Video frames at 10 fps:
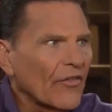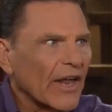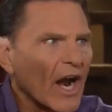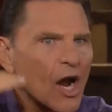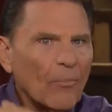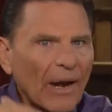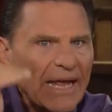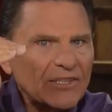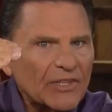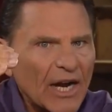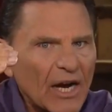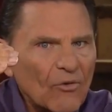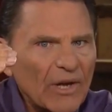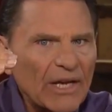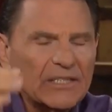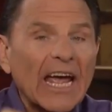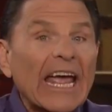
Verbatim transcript: than our plans and our ways.